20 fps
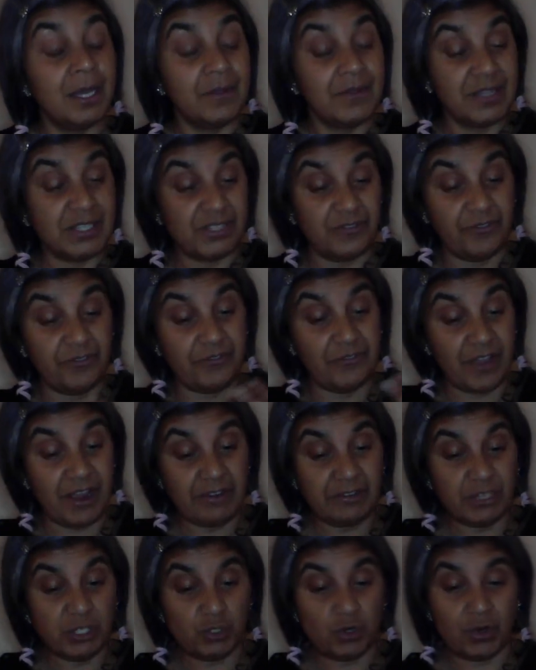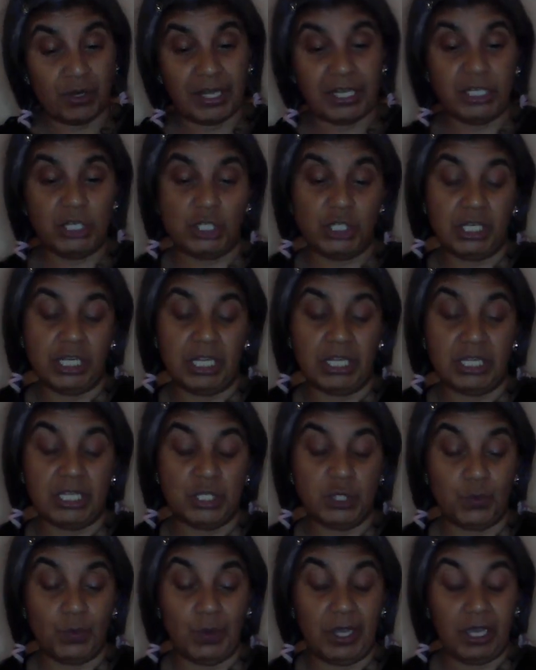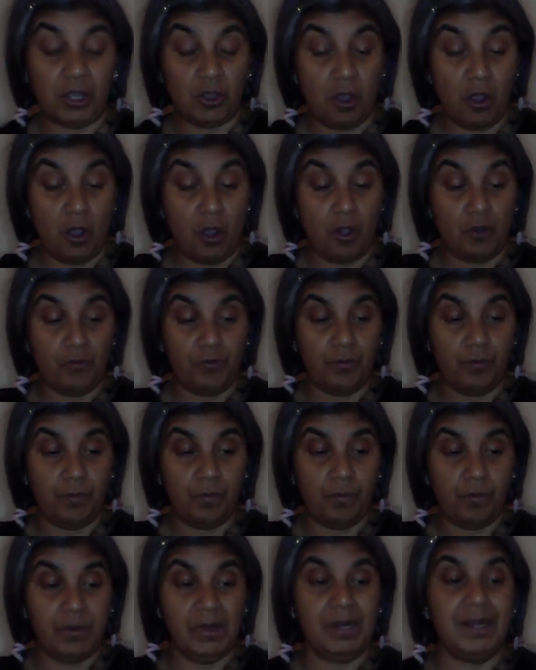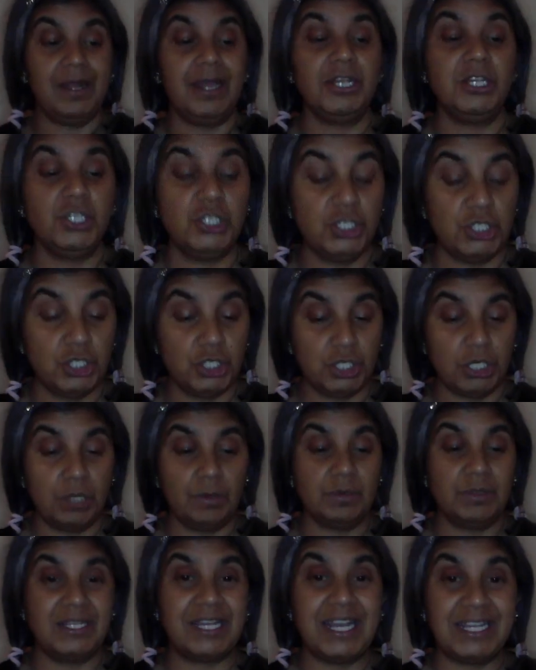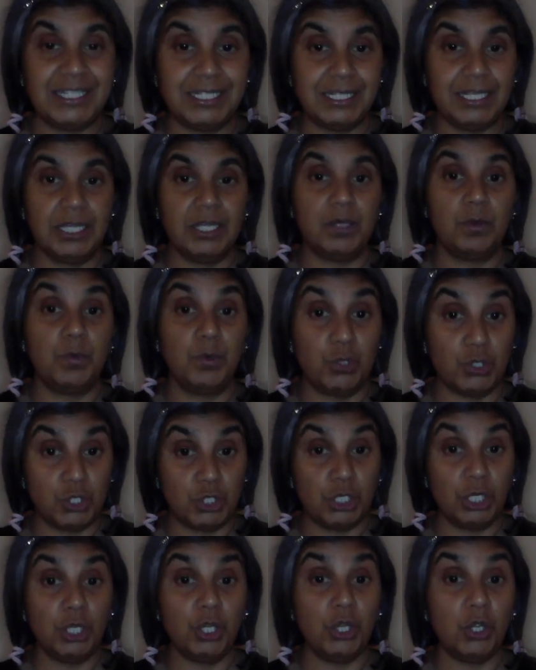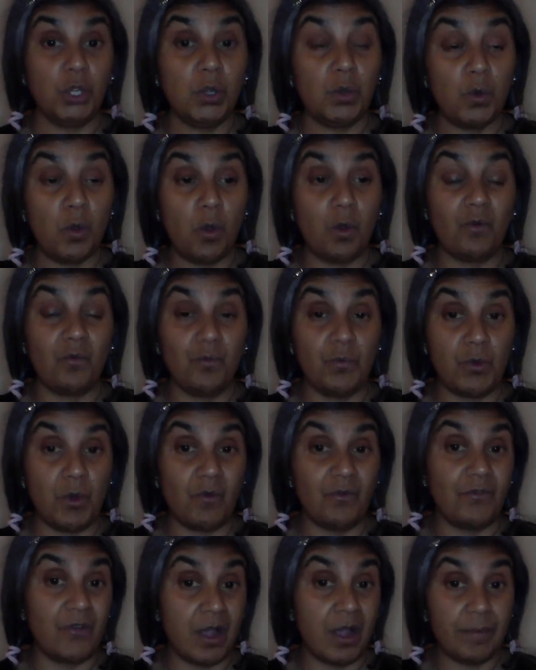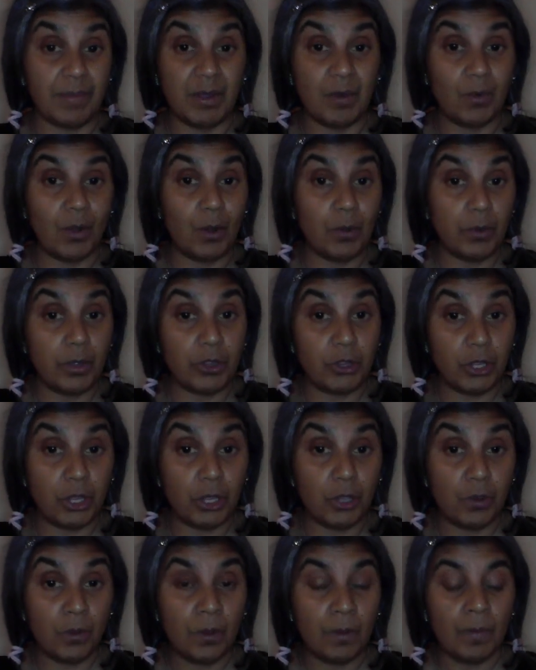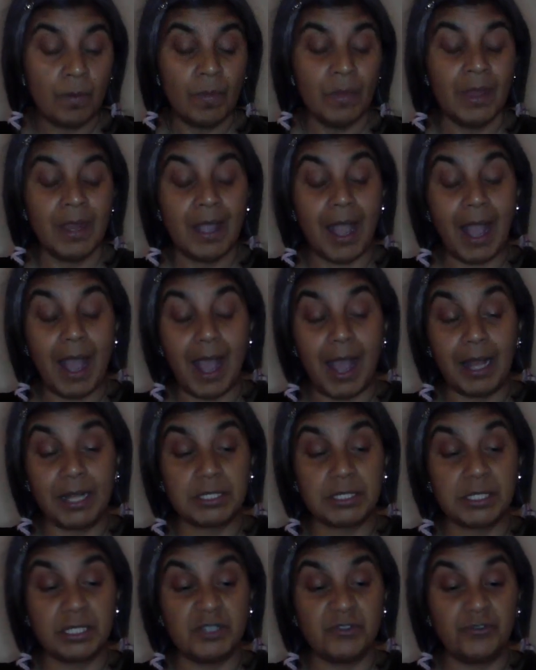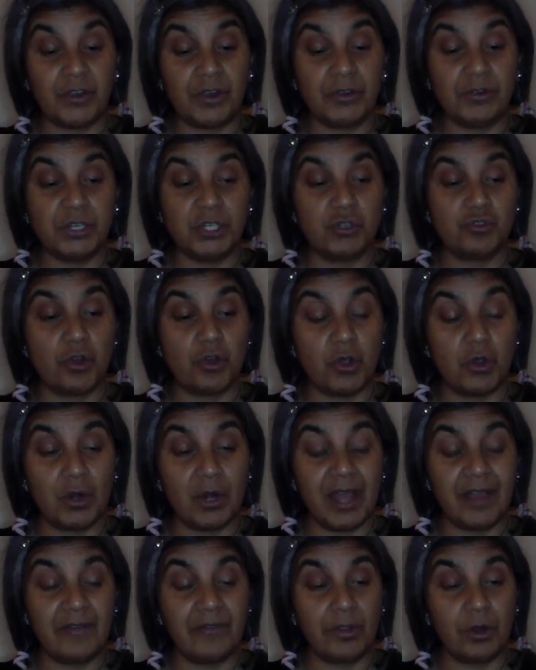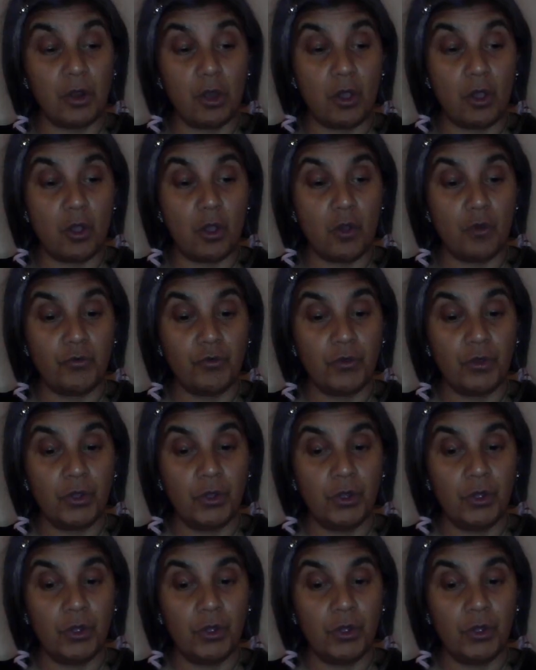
There's a very strong energy in this week of relationship testing or pushing you or not vibing well with you. And there's a very strong level of